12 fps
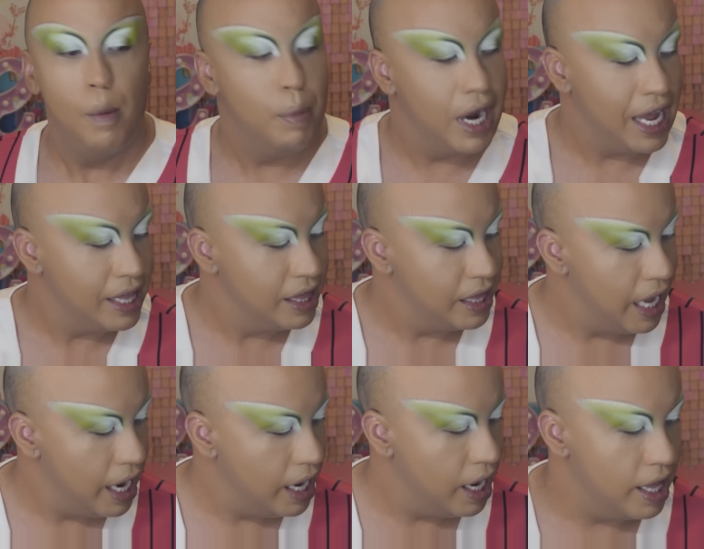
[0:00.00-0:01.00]
But I
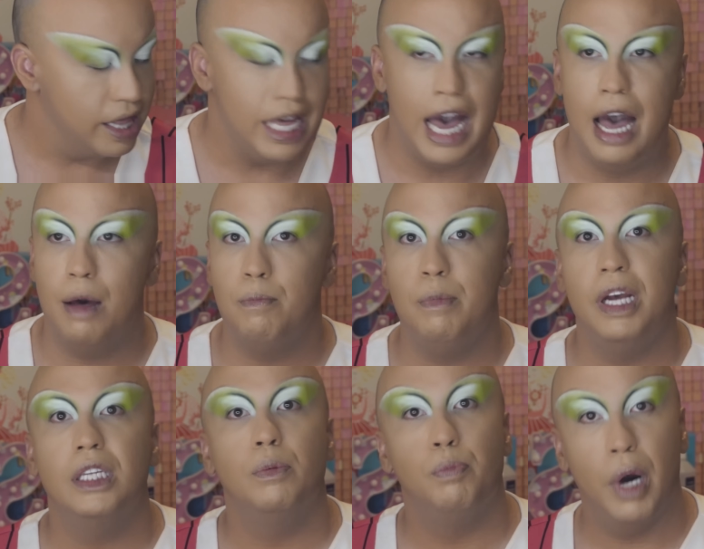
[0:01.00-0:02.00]
think that
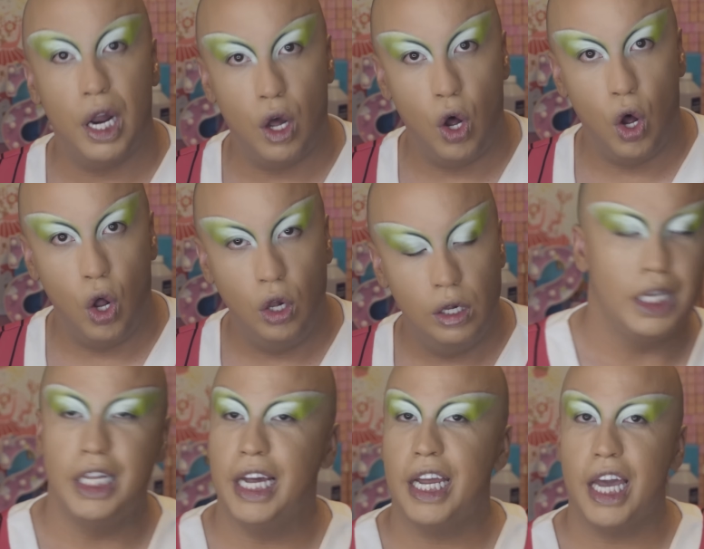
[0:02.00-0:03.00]
Miss Butthole,
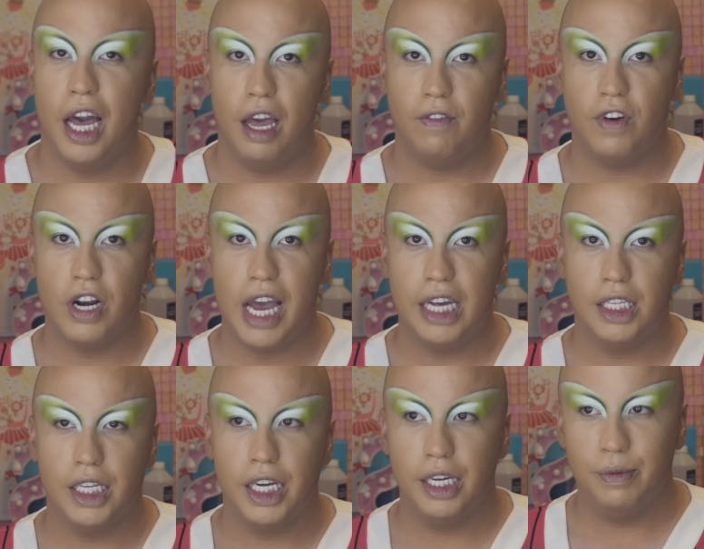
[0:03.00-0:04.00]
Lydia, if you're
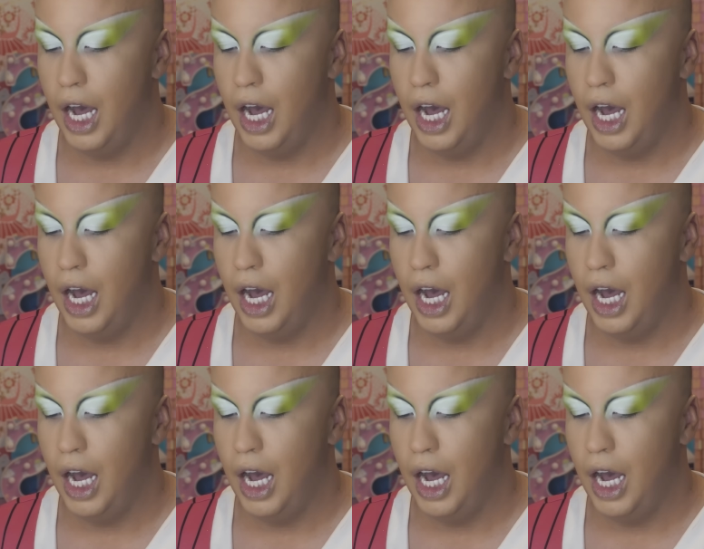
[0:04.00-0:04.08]
nasty,